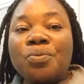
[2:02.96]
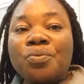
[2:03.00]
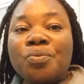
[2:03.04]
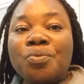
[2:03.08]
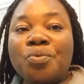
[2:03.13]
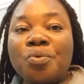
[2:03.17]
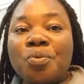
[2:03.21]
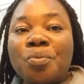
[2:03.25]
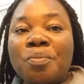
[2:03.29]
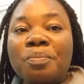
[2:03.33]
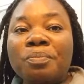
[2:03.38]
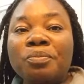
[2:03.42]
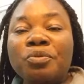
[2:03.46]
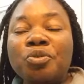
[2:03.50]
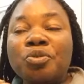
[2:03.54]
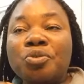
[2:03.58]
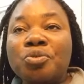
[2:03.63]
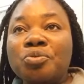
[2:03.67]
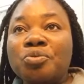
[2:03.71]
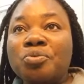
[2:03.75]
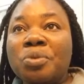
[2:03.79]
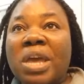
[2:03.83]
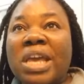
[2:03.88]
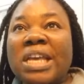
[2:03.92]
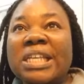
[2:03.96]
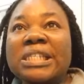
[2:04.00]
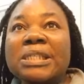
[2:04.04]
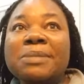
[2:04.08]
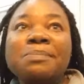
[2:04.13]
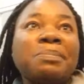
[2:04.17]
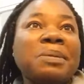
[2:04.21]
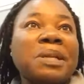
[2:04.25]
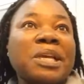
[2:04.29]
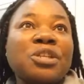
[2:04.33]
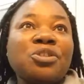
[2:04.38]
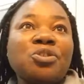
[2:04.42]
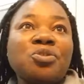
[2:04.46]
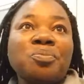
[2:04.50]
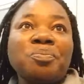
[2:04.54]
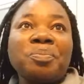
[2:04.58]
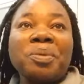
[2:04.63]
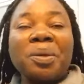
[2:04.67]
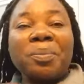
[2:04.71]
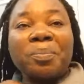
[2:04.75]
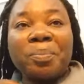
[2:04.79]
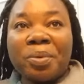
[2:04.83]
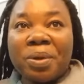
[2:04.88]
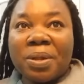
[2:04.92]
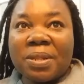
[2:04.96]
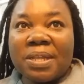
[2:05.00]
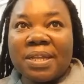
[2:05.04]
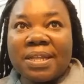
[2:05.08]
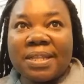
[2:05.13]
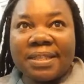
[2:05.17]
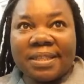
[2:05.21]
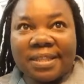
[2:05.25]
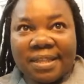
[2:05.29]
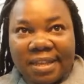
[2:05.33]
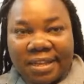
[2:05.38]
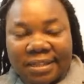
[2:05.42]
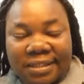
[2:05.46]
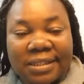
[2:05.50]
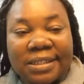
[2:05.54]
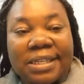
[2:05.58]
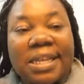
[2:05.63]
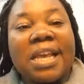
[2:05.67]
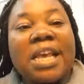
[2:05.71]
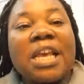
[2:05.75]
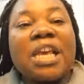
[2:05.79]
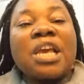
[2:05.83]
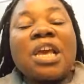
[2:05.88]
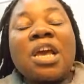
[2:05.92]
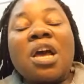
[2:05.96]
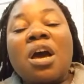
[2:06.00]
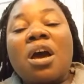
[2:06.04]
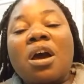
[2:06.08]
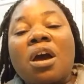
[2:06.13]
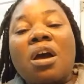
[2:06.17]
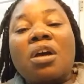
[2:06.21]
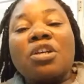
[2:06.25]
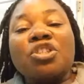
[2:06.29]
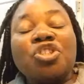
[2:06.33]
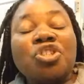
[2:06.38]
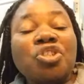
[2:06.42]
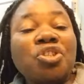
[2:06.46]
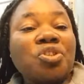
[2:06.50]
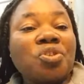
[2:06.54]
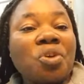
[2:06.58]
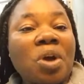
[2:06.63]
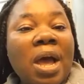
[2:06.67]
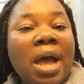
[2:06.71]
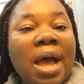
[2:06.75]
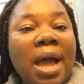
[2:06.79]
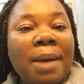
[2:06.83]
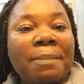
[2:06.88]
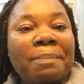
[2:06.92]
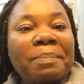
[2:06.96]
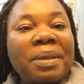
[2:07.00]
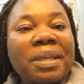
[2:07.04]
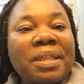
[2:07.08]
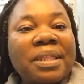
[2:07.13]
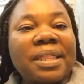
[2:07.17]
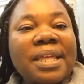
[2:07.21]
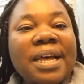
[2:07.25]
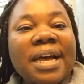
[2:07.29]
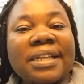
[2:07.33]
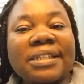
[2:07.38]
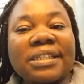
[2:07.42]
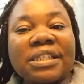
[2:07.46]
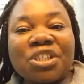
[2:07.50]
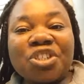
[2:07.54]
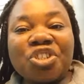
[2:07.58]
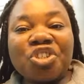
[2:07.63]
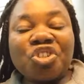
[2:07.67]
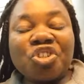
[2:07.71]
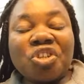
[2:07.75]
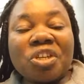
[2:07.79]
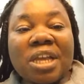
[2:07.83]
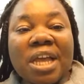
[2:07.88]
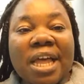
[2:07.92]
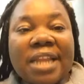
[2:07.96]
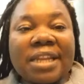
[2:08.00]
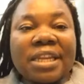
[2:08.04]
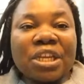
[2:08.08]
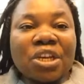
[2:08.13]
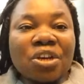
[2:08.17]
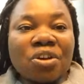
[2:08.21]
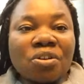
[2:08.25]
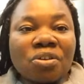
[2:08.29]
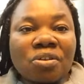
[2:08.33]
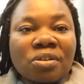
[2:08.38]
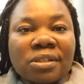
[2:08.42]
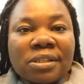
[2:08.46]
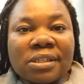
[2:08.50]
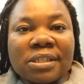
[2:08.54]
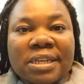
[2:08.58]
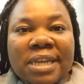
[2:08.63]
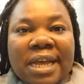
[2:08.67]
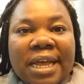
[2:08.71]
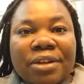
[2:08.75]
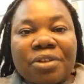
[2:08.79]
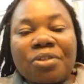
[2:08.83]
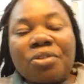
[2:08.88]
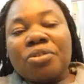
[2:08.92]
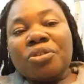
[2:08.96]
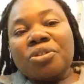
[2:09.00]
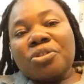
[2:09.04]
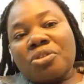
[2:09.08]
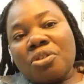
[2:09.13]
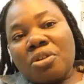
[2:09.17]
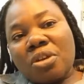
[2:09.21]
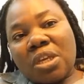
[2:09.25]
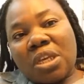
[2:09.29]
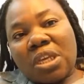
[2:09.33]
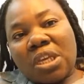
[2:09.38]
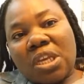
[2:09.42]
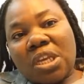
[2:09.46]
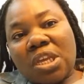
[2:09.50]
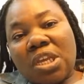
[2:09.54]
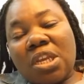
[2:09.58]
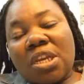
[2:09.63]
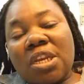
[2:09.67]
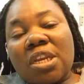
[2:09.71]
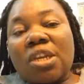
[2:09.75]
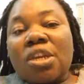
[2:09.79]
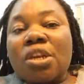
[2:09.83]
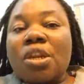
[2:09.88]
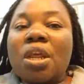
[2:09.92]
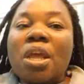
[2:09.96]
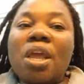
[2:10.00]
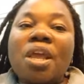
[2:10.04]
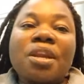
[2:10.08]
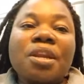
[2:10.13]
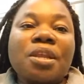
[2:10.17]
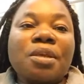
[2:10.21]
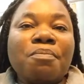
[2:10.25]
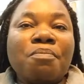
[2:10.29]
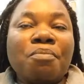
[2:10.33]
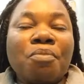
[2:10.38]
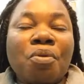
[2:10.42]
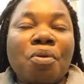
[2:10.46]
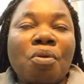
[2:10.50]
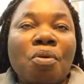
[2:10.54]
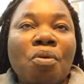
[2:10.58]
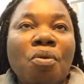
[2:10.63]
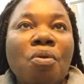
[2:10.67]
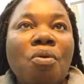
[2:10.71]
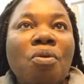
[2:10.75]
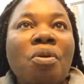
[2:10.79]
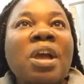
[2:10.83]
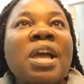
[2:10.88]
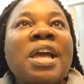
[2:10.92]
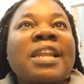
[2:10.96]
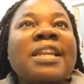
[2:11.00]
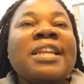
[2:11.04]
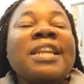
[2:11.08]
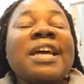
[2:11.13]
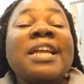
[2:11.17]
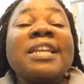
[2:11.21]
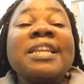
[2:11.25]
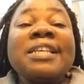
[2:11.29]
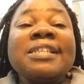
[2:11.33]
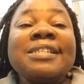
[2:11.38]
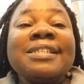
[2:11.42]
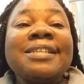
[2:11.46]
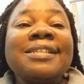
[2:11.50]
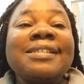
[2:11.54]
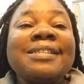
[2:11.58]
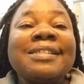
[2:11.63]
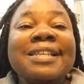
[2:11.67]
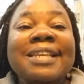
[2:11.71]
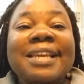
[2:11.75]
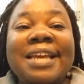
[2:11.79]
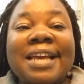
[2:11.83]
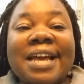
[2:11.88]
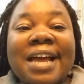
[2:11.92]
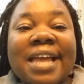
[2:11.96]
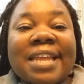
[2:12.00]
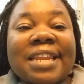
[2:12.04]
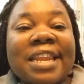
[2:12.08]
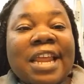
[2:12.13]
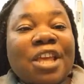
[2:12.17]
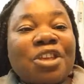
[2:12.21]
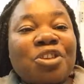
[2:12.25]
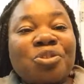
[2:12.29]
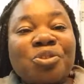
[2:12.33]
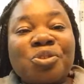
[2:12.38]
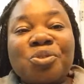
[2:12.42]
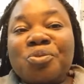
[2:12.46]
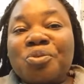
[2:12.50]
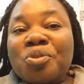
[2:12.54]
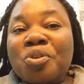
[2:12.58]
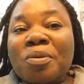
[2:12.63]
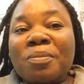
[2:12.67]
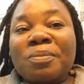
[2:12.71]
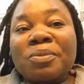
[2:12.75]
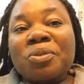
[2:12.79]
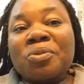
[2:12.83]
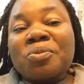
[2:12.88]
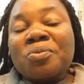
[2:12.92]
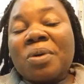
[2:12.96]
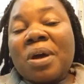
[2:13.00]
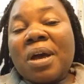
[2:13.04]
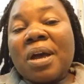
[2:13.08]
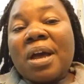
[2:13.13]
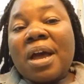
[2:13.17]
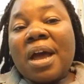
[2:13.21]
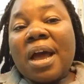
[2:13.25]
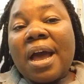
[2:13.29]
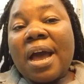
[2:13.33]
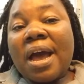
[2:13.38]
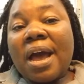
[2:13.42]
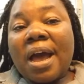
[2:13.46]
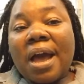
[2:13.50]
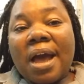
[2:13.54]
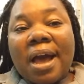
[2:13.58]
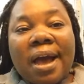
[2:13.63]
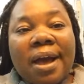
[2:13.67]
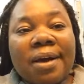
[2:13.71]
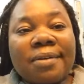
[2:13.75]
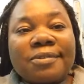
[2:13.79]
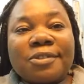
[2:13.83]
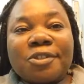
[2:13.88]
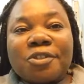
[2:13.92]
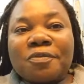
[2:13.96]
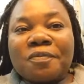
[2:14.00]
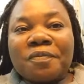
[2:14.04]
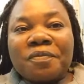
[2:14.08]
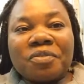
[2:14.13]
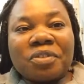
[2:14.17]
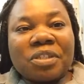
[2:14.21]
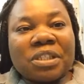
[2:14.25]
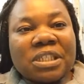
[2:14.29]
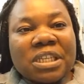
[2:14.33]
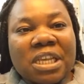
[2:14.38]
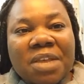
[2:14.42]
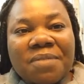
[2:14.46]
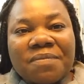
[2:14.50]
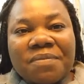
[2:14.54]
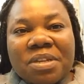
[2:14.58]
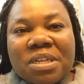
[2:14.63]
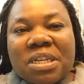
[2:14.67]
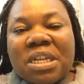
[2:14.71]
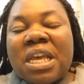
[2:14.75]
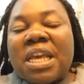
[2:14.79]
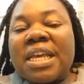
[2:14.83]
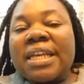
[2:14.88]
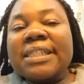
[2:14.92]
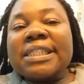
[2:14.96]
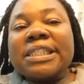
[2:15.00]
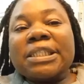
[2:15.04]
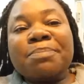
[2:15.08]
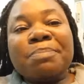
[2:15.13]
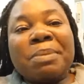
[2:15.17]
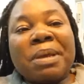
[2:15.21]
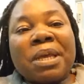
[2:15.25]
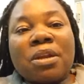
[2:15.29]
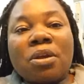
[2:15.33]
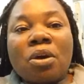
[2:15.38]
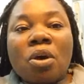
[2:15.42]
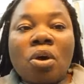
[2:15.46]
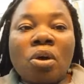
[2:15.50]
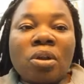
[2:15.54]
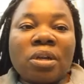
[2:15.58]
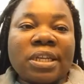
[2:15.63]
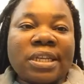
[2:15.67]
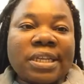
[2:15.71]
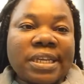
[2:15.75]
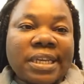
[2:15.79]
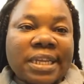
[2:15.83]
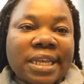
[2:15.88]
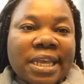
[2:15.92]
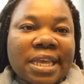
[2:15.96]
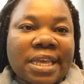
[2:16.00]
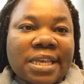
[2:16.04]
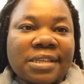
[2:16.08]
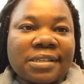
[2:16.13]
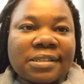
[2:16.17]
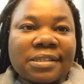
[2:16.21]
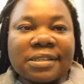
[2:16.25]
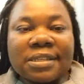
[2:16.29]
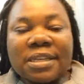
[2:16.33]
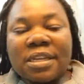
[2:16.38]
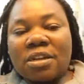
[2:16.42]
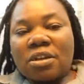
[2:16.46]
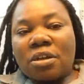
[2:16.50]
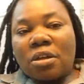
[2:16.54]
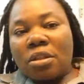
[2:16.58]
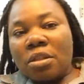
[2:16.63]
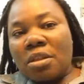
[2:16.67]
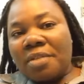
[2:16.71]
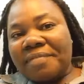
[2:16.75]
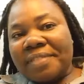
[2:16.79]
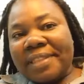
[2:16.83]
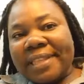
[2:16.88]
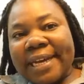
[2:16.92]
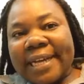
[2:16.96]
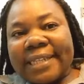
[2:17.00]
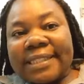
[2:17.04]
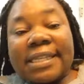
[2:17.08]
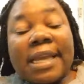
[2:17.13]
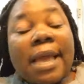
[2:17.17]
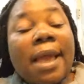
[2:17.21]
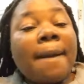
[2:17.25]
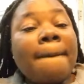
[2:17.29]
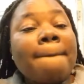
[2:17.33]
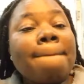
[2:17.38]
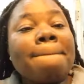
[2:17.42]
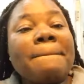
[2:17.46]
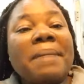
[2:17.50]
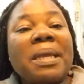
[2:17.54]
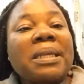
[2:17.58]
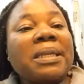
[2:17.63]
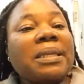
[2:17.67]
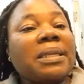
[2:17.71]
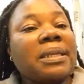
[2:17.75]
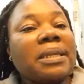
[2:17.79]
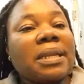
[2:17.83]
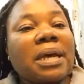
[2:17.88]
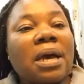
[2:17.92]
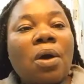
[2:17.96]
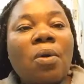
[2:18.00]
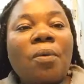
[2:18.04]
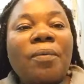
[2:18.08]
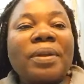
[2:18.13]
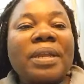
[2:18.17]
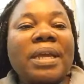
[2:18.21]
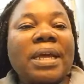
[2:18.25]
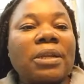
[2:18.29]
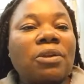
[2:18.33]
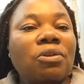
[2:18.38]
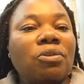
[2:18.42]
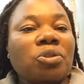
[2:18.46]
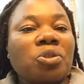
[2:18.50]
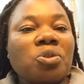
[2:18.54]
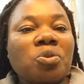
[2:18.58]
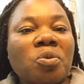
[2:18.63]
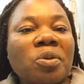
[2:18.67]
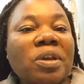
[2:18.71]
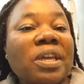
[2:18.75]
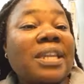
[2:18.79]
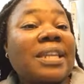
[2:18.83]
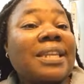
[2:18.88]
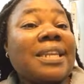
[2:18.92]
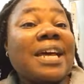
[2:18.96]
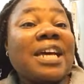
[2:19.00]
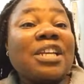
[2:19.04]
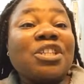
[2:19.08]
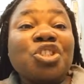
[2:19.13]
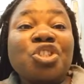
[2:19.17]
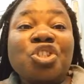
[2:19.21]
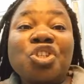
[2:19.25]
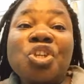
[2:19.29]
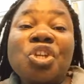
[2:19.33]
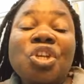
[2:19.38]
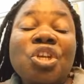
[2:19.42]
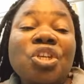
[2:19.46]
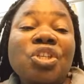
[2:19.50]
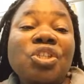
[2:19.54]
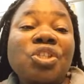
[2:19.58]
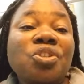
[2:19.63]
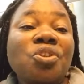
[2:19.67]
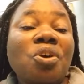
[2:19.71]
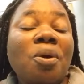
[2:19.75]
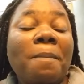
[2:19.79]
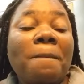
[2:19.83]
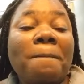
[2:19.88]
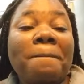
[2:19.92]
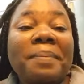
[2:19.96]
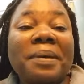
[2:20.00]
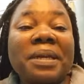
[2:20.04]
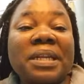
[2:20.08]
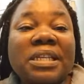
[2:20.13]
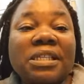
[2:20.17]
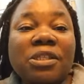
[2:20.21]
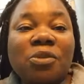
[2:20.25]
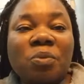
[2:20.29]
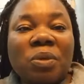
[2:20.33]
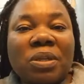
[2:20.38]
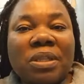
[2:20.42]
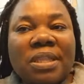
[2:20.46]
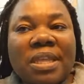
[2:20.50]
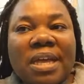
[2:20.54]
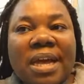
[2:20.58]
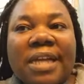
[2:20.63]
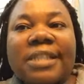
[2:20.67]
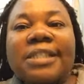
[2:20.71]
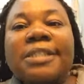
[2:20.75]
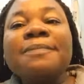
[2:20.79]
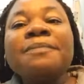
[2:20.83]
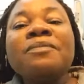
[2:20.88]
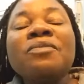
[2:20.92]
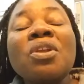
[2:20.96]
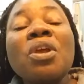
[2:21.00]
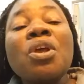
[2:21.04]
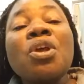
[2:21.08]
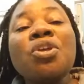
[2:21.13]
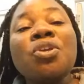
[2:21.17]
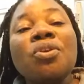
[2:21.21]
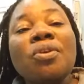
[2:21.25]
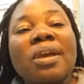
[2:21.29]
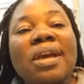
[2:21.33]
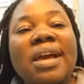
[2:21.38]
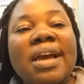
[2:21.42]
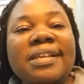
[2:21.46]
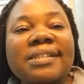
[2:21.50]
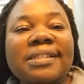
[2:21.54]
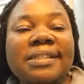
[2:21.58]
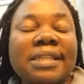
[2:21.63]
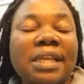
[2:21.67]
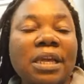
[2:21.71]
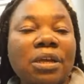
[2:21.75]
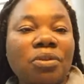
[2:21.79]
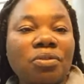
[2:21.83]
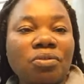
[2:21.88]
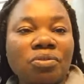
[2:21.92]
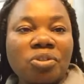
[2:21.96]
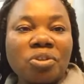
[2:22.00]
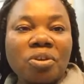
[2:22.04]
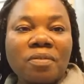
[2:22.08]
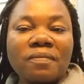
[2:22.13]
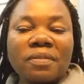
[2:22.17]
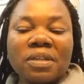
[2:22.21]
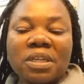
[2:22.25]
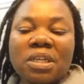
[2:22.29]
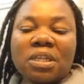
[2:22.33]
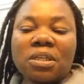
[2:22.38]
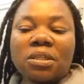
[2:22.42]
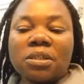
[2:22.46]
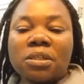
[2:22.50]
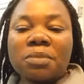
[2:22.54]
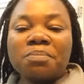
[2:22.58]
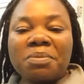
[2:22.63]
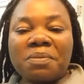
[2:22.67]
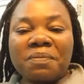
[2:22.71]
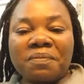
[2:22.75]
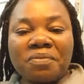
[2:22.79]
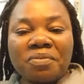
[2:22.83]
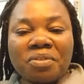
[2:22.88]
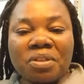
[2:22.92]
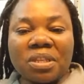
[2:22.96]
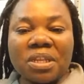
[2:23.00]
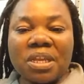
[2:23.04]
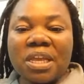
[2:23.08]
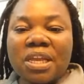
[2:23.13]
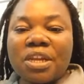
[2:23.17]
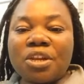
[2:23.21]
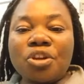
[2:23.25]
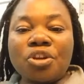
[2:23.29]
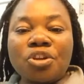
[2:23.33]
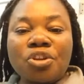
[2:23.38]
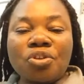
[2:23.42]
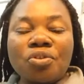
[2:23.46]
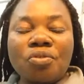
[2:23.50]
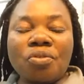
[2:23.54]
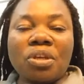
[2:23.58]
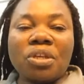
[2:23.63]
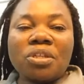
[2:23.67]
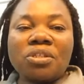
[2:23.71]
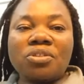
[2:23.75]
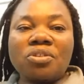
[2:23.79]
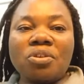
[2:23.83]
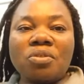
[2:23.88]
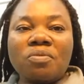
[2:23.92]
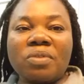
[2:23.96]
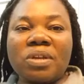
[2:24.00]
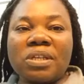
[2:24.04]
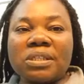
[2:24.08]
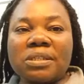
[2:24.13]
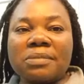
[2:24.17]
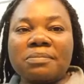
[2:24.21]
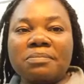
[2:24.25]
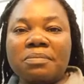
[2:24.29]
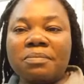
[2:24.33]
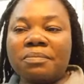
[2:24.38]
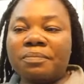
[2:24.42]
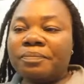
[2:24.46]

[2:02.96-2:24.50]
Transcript: room to explain to Big Brother that uh, she's not happy that she and the cousin are not talking anymore that this is the guy that used to come to our house 247 spend holidays and all of that but now they are not talking that she is not pleased with that you guys take note of this before then Neo is always